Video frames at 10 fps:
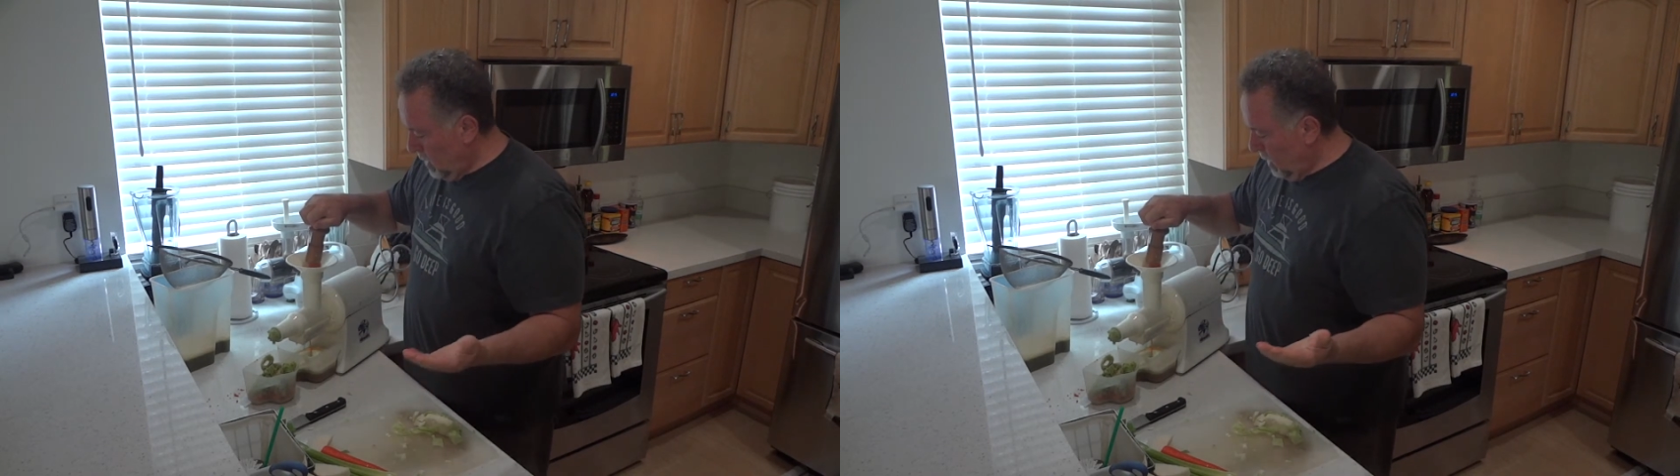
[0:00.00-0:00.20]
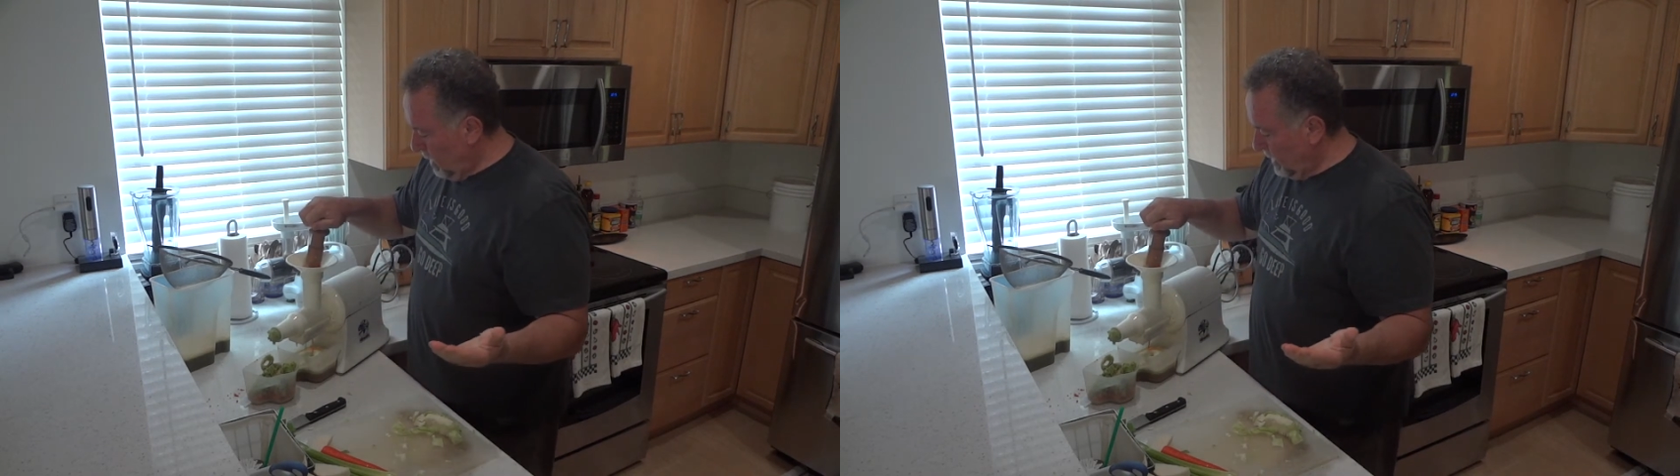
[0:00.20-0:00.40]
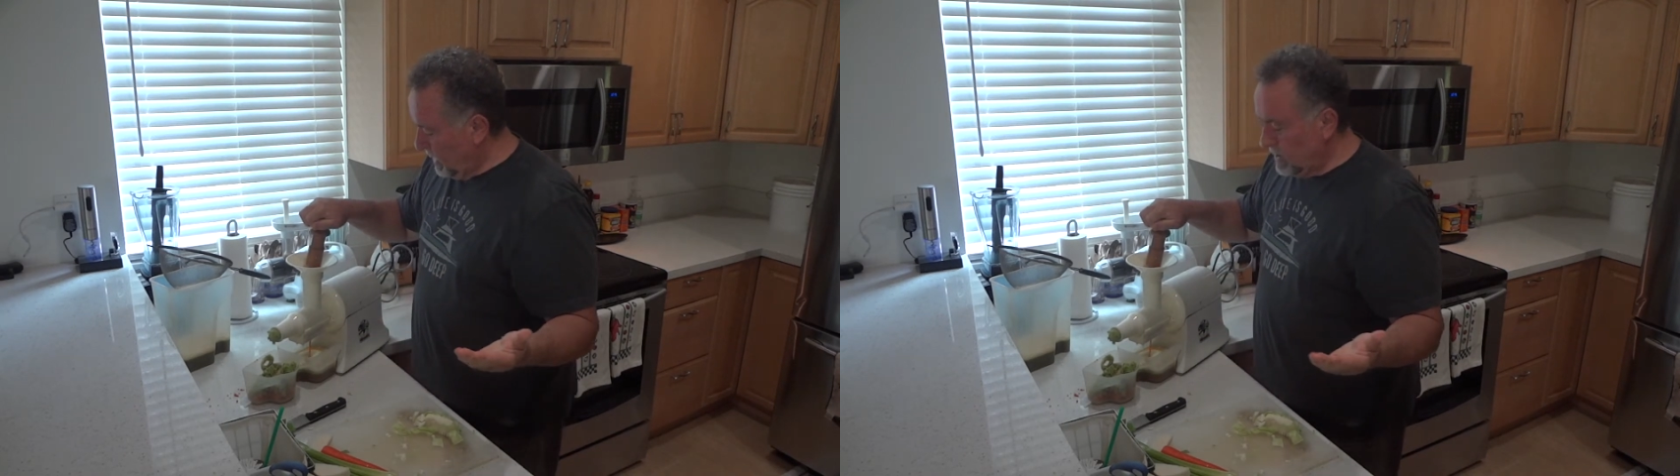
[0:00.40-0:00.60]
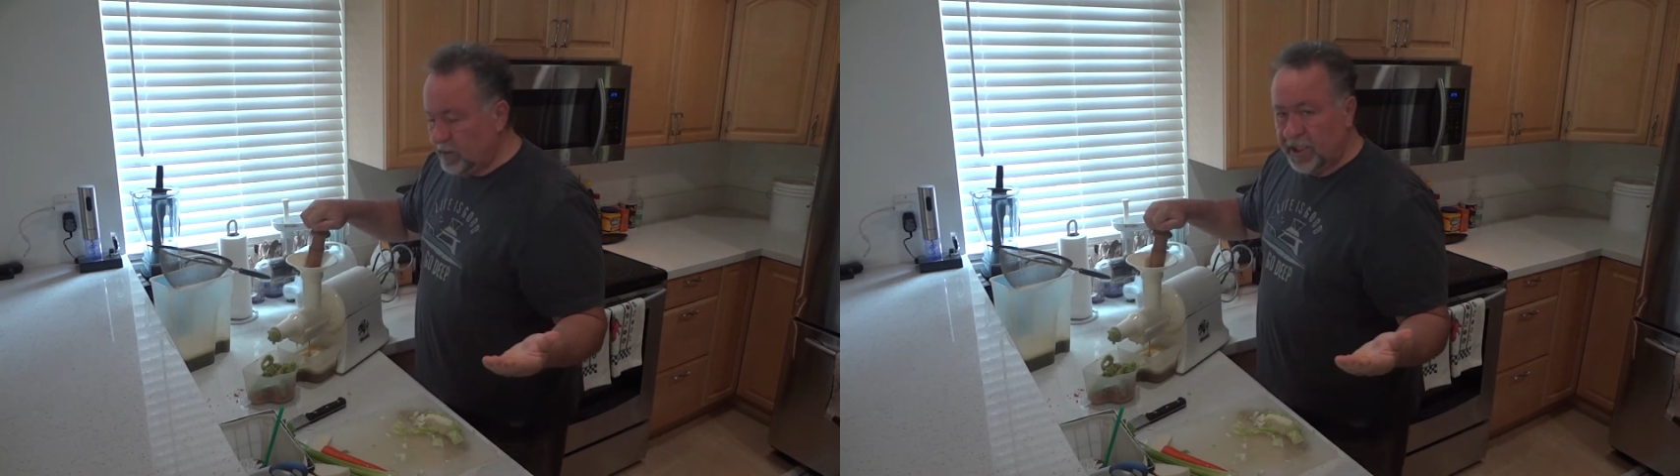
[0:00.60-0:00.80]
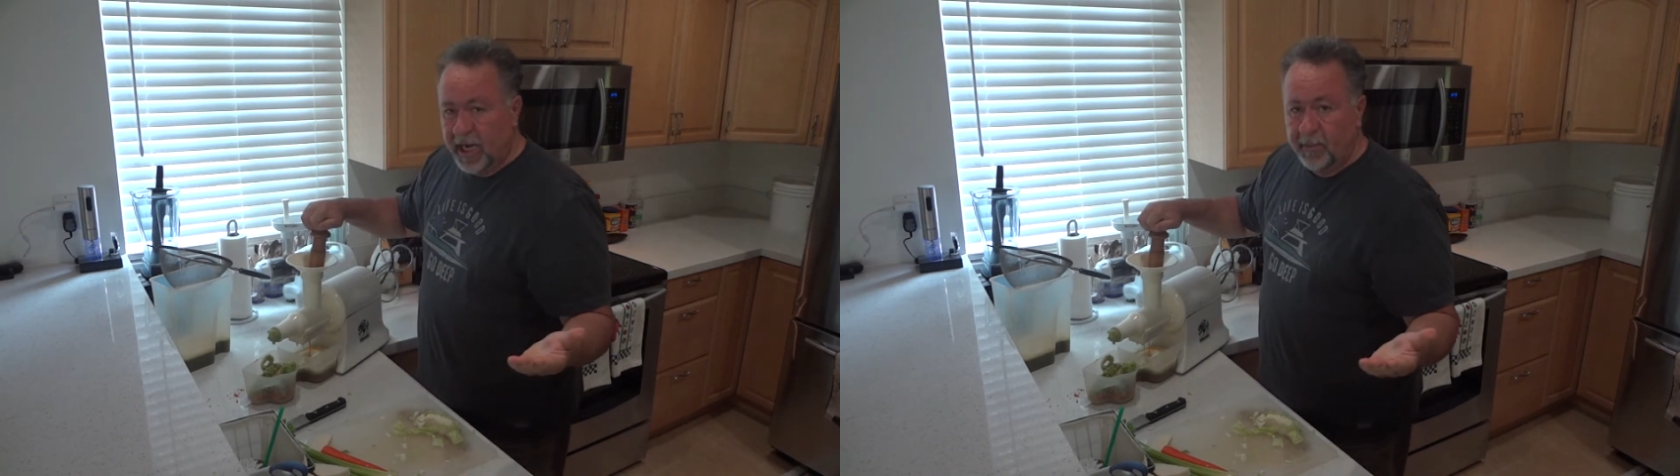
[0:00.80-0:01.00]
Look at this
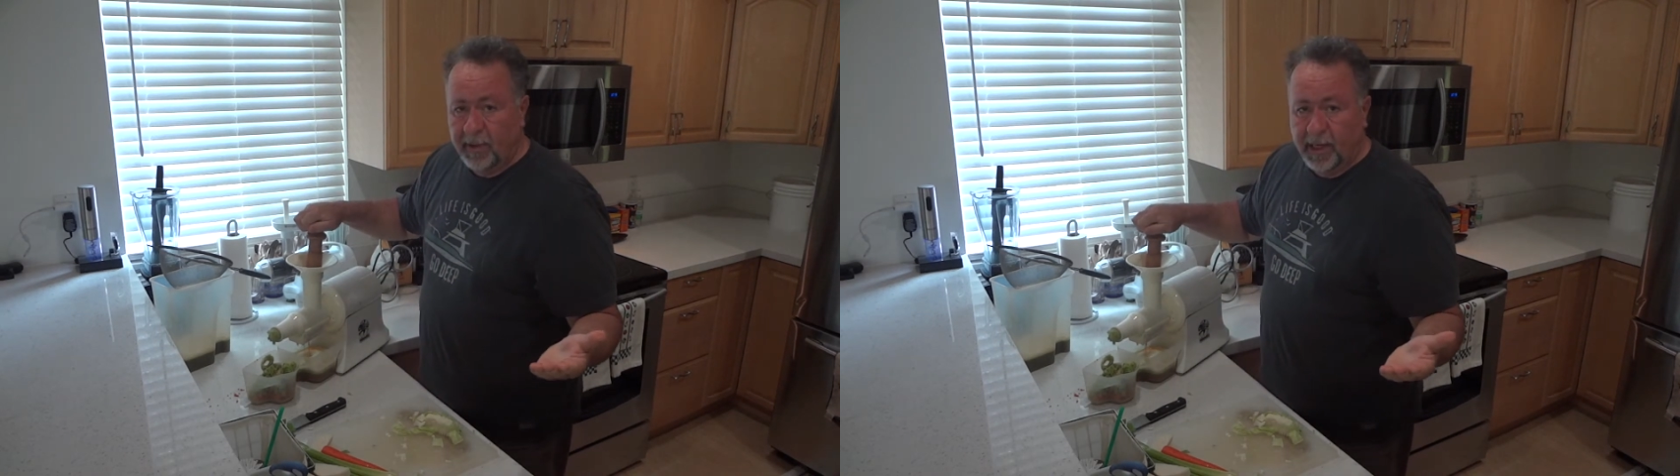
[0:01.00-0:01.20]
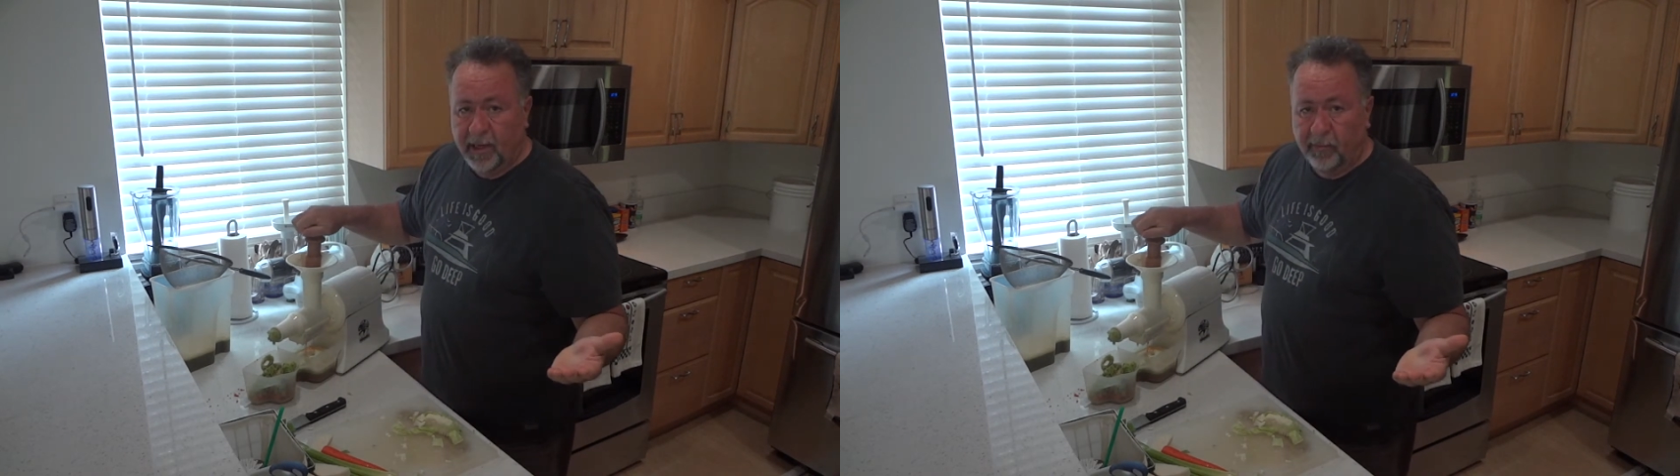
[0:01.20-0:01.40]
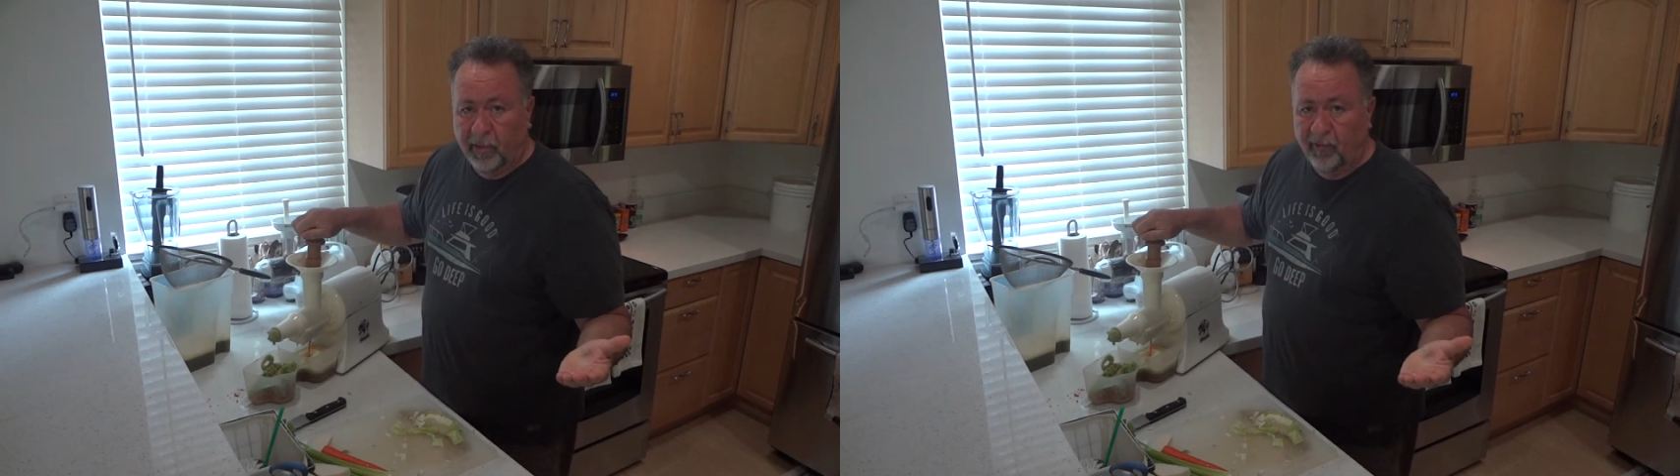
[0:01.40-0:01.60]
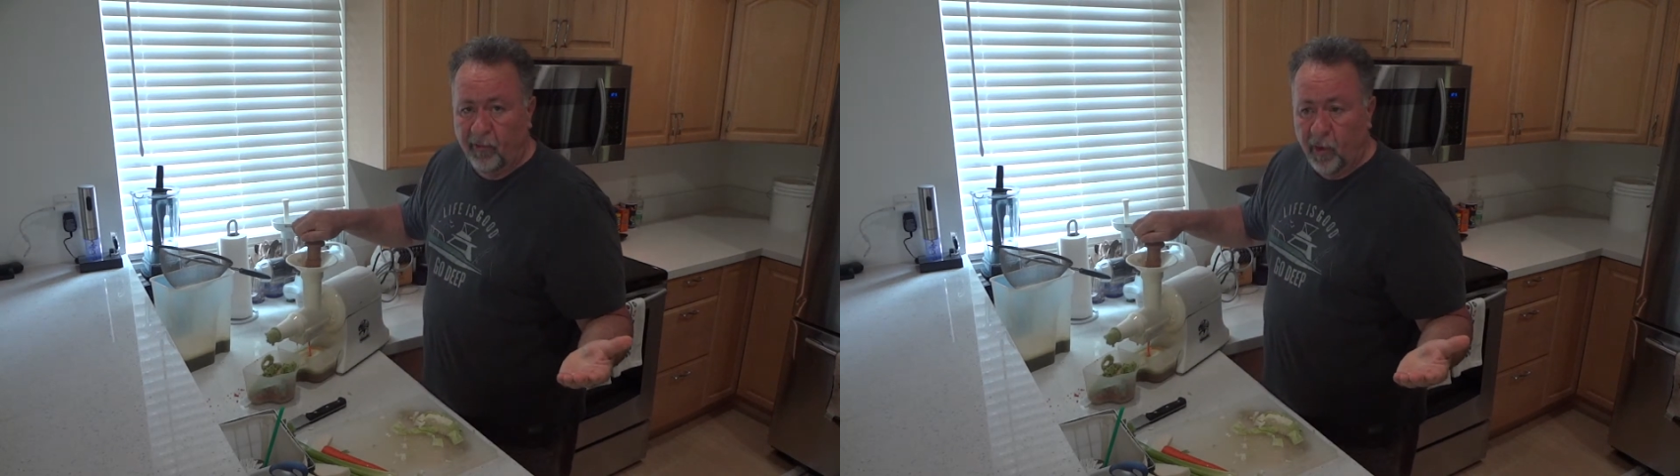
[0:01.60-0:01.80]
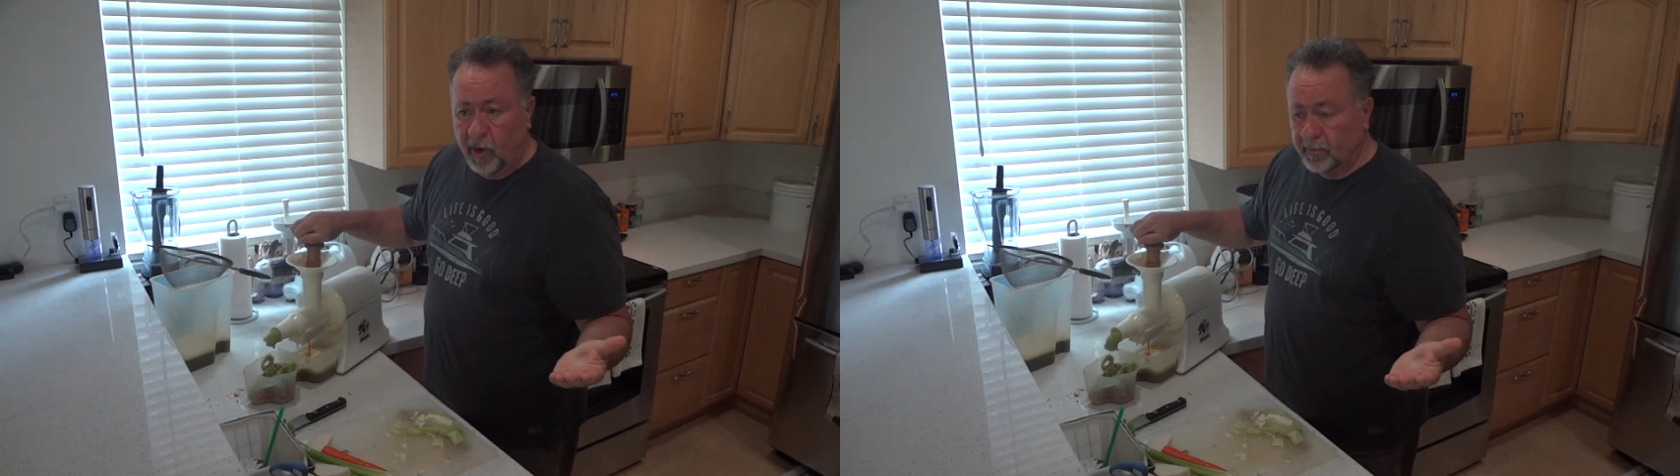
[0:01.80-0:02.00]
champion. It
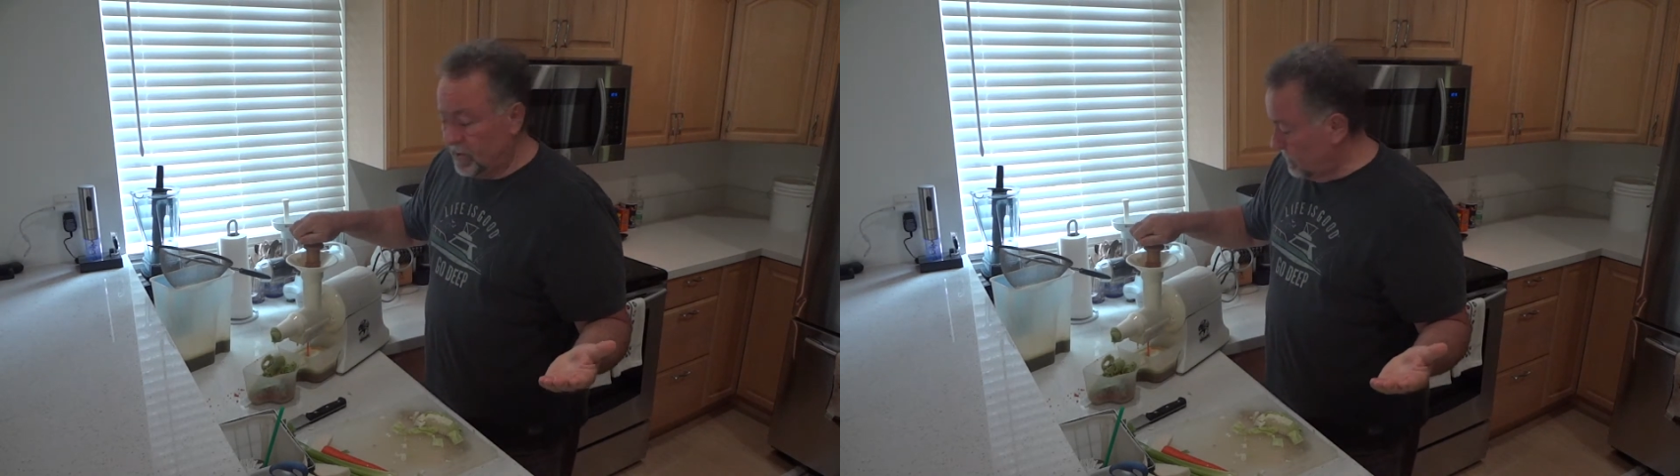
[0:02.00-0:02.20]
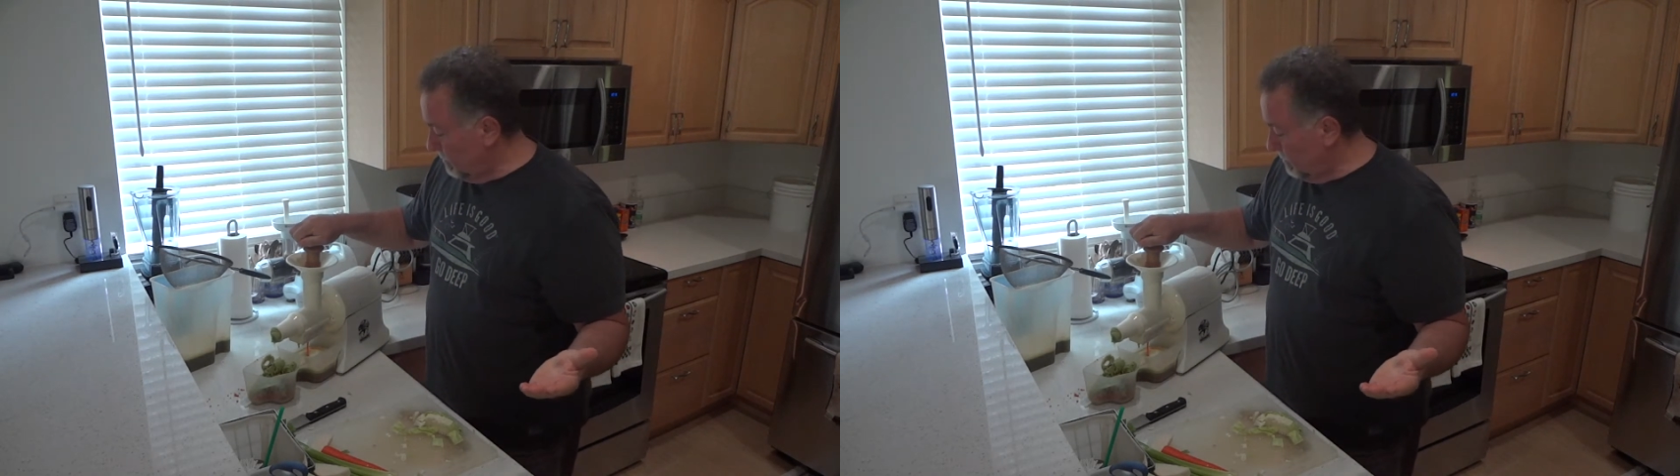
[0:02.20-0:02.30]
performs